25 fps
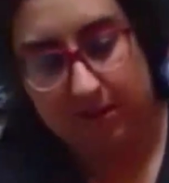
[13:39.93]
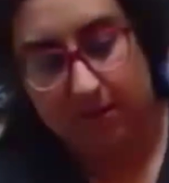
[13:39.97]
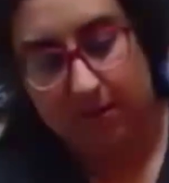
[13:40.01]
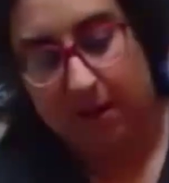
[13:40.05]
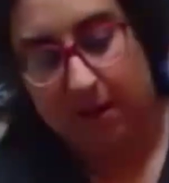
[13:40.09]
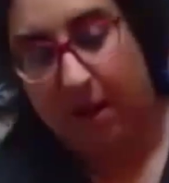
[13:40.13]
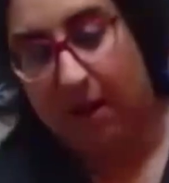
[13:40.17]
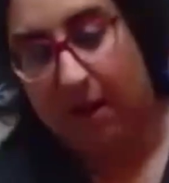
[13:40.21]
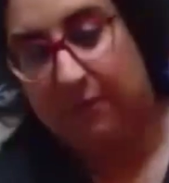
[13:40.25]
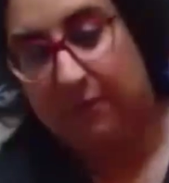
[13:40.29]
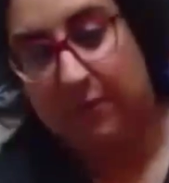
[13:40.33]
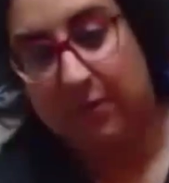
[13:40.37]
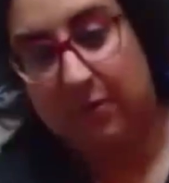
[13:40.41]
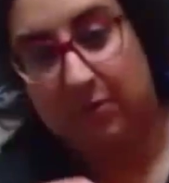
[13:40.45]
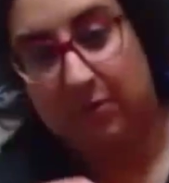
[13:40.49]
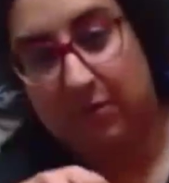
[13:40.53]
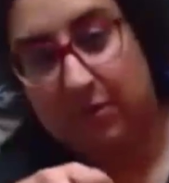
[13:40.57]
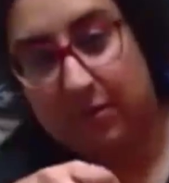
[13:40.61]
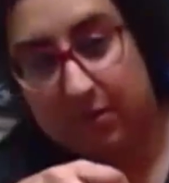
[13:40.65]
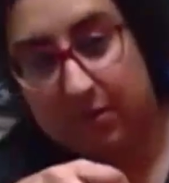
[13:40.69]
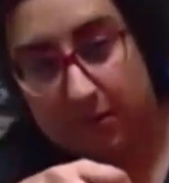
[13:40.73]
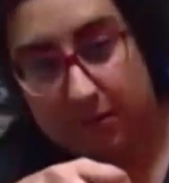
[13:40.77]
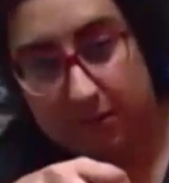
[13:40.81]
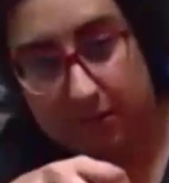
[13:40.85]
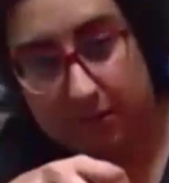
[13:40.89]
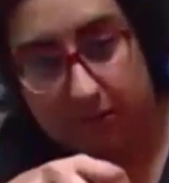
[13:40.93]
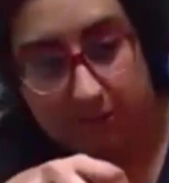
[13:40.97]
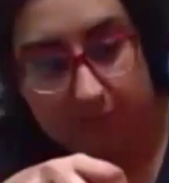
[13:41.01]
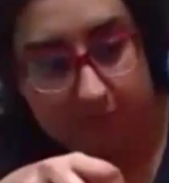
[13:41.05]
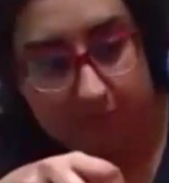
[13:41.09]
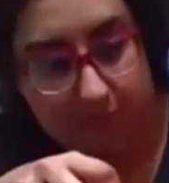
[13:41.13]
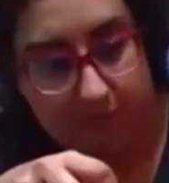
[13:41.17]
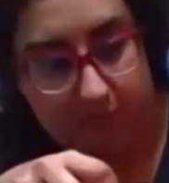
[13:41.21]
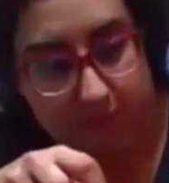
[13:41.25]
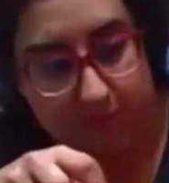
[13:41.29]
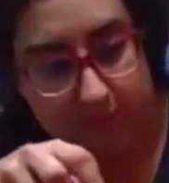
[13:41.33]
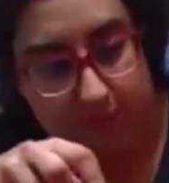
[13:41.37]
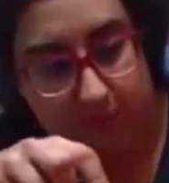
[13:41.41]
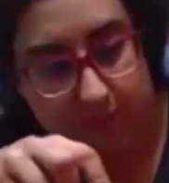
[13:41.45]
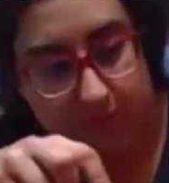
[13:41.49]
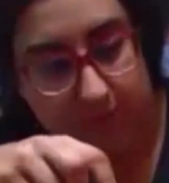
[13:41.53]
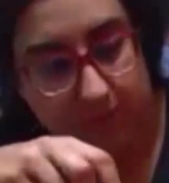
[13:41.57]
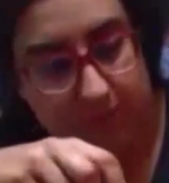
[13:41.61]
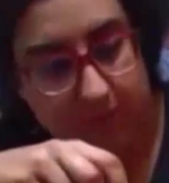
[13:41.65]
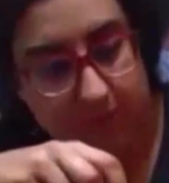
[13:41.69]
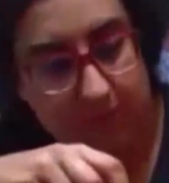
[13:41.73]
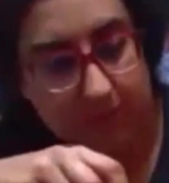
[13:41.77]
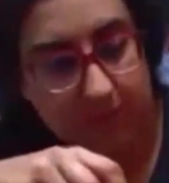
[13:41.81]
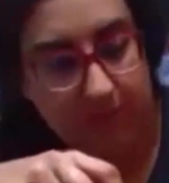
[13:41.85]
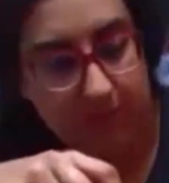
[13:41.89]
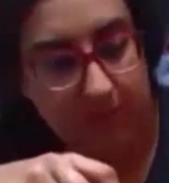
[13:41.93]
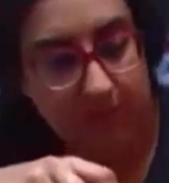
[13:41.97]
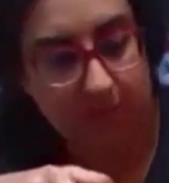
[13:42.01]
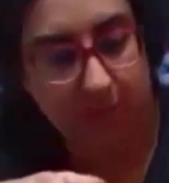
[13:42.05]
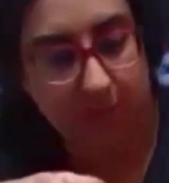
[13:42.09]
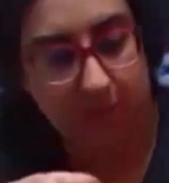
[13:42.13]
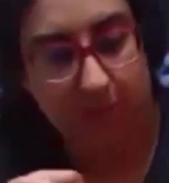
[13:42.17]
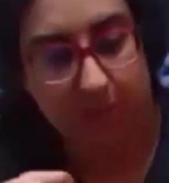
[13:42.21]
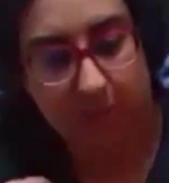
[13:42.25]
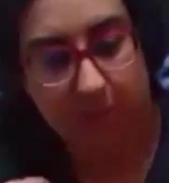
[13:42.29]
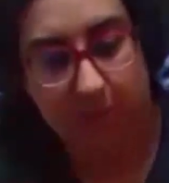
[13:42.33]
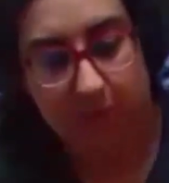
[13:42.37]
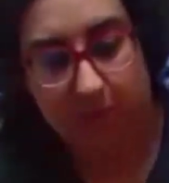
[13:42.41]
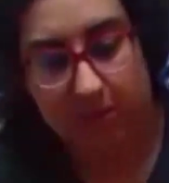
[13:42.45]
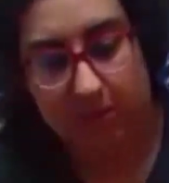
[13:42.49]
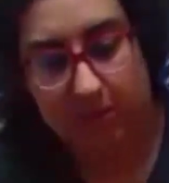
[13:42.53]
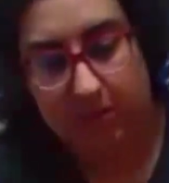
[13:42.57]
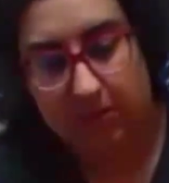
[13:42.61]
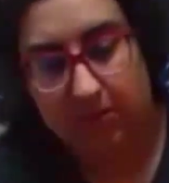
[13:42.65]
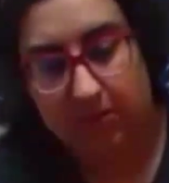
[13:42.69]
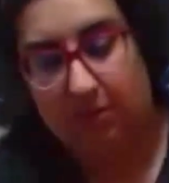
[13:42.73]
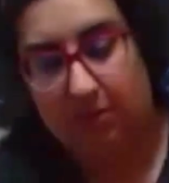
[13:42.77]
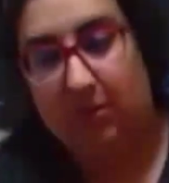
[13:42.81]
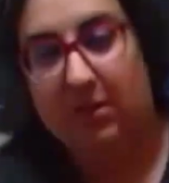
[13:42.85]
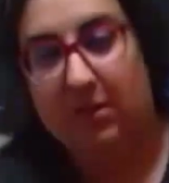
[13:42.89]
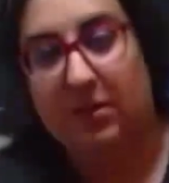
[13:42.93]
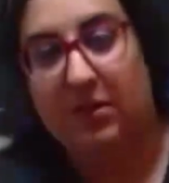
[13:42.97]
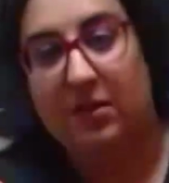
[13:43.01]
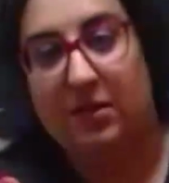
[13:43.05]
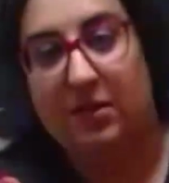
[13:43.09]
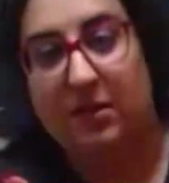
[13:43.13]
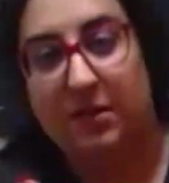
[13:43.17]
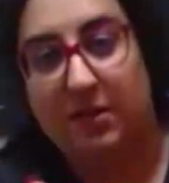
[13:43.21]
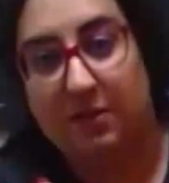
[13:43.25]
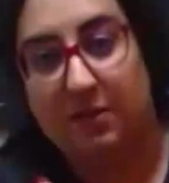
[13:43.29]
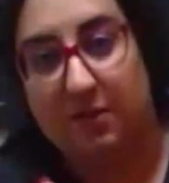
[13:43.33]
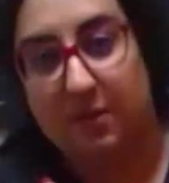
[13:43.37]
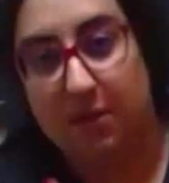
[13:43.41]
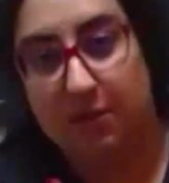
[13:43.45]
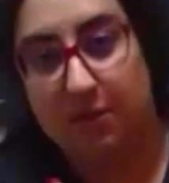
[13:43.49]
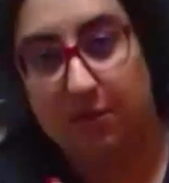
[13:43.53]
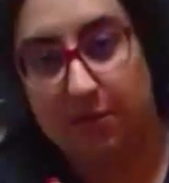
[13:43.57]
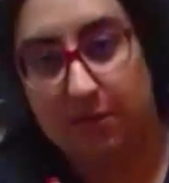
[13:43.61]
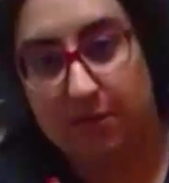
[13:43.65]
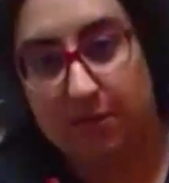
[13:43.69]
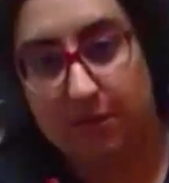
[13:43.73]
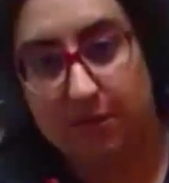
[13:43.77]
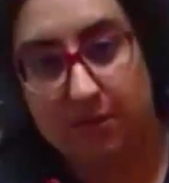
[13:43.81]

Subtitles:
After you're done the nose, you move on to doing the mouth.